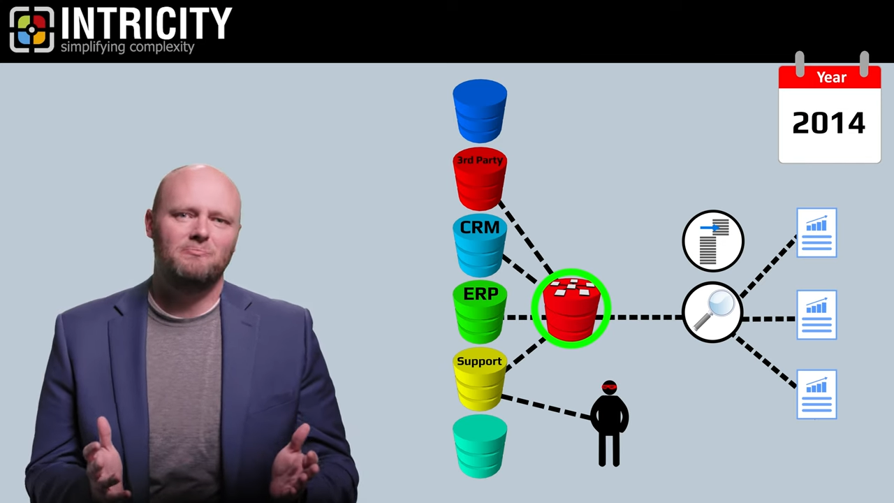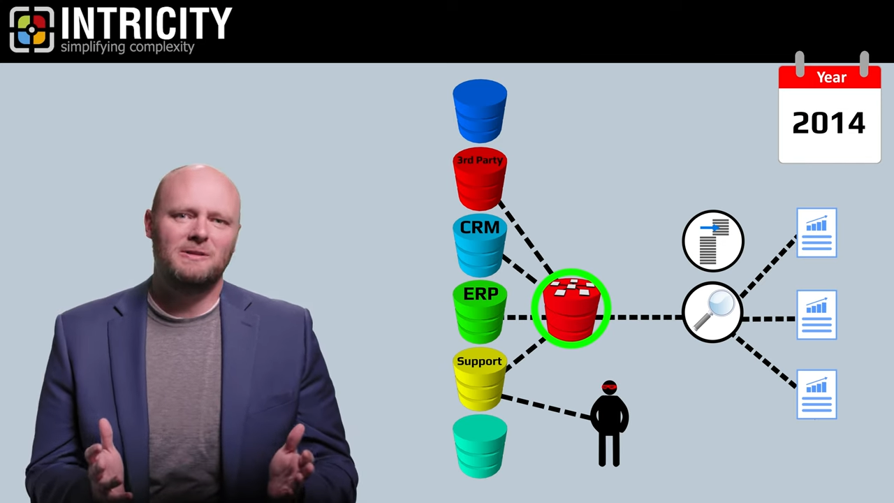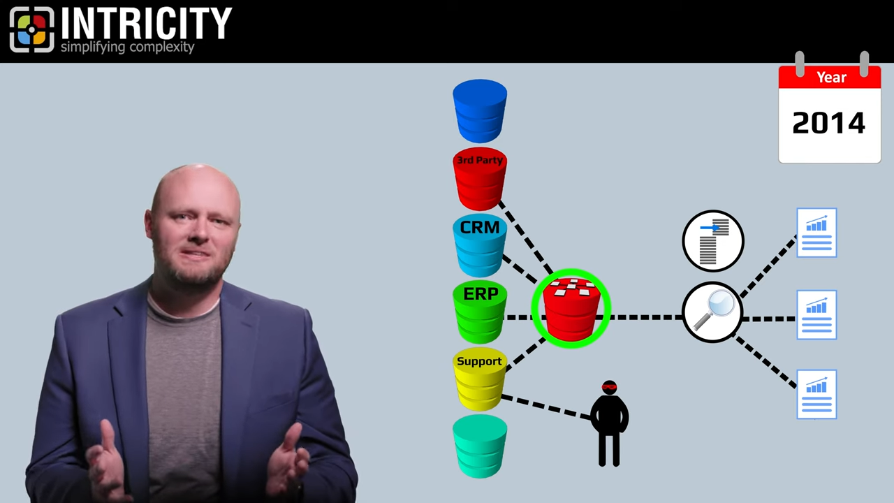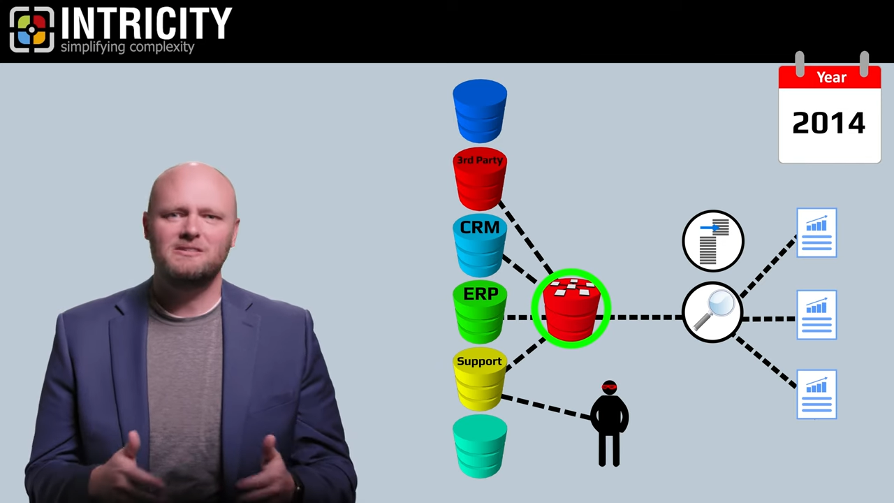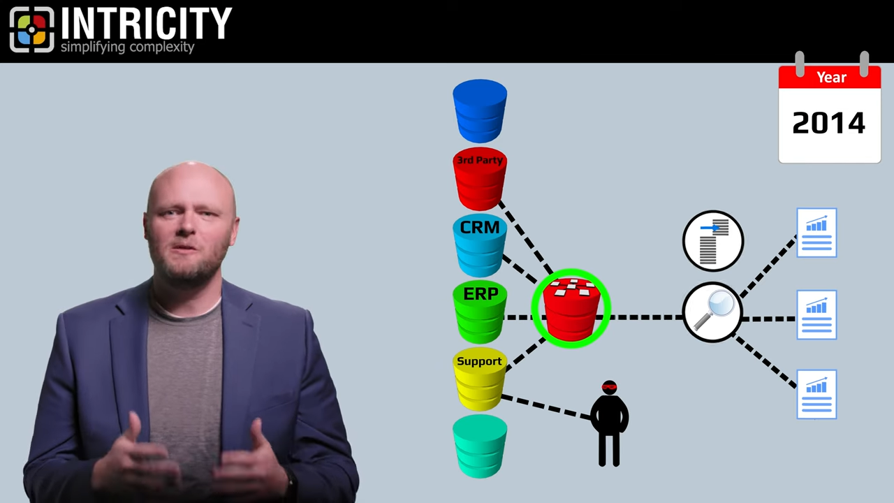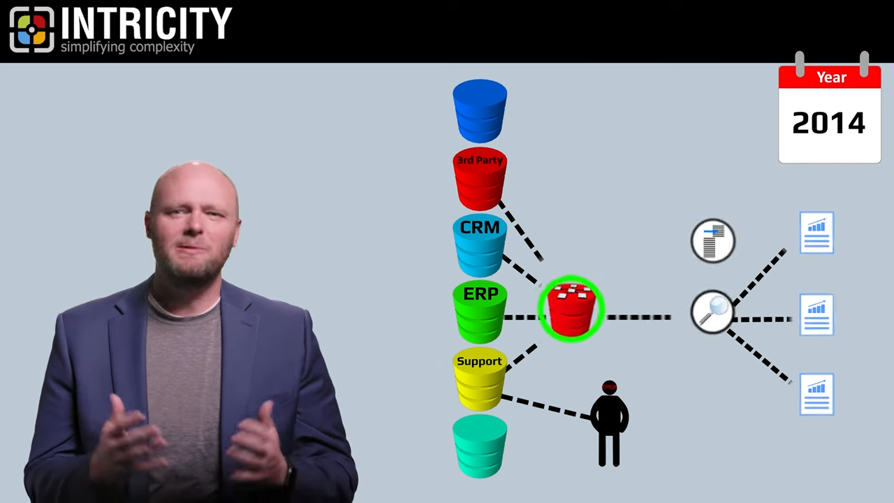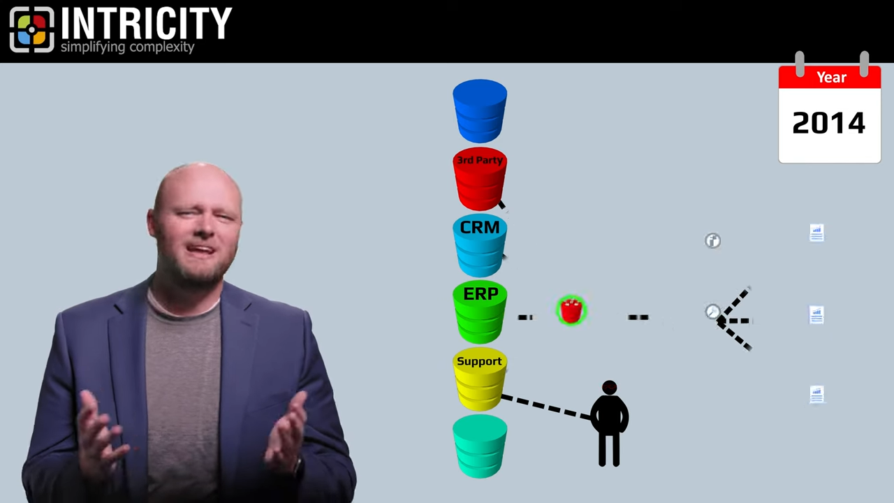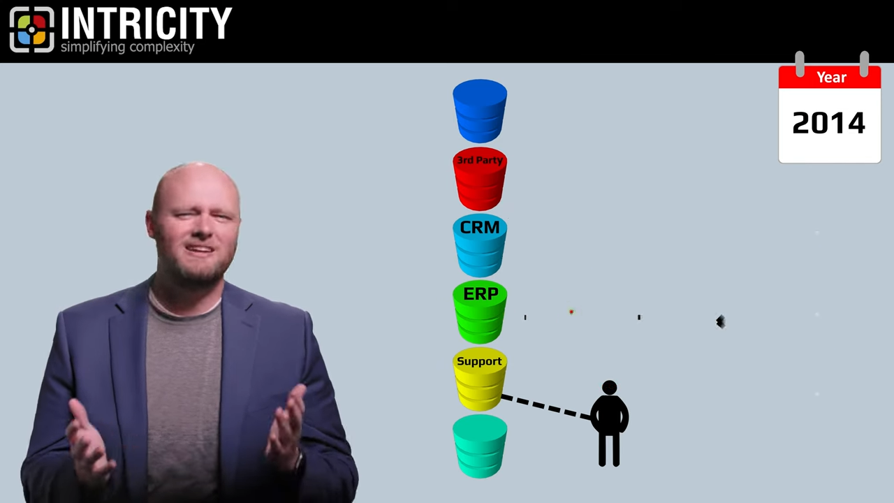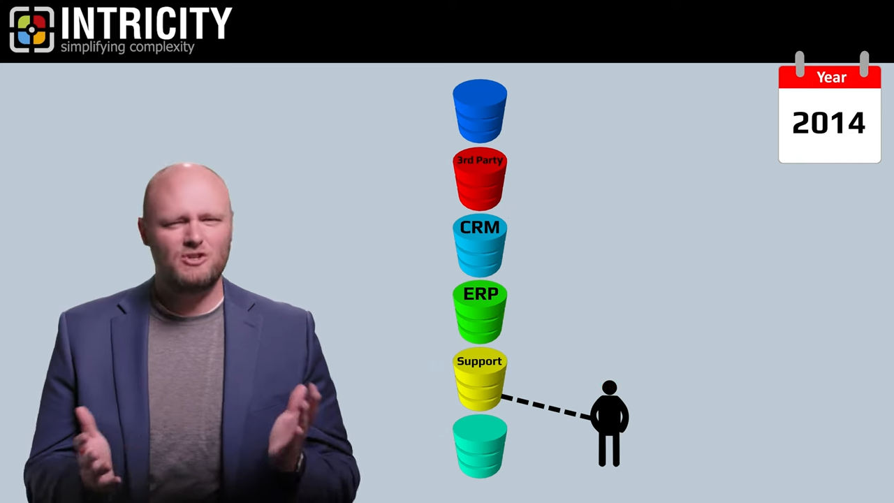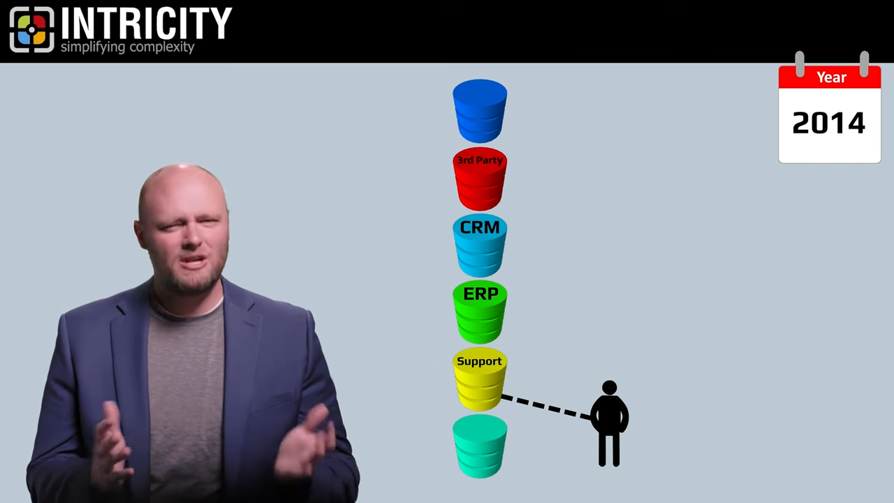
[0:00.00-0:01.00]
But this all
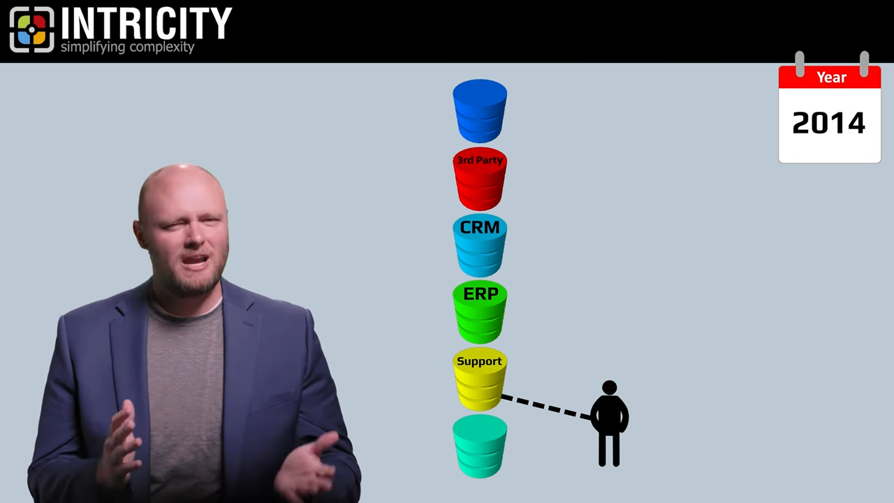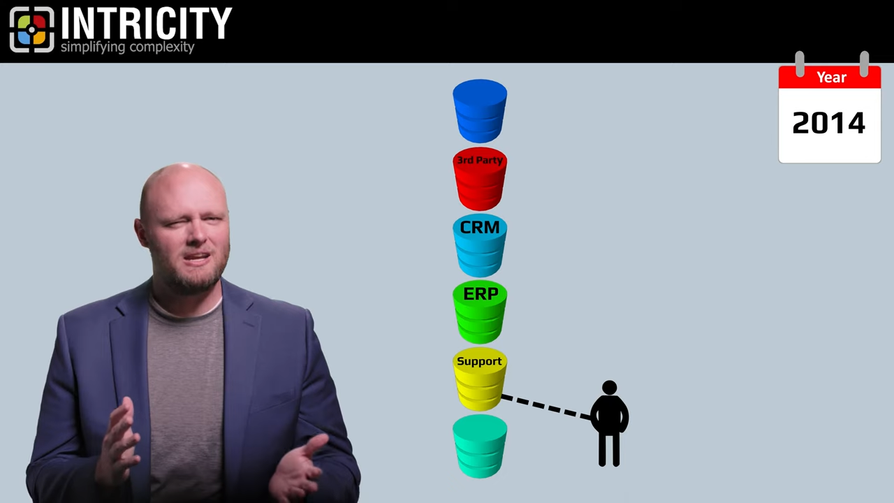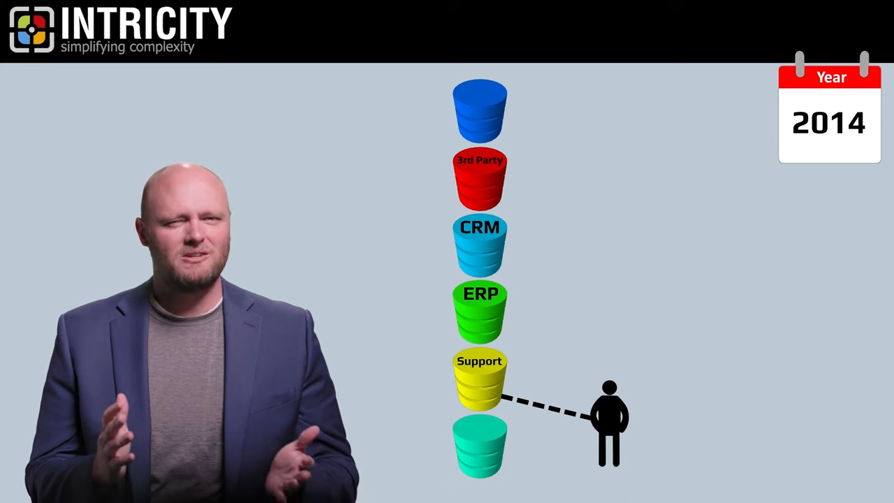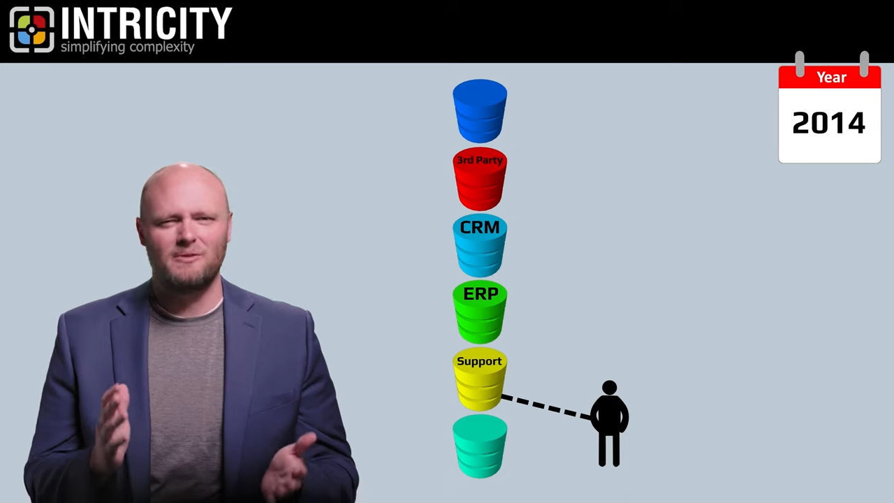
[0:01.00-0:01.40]
began to change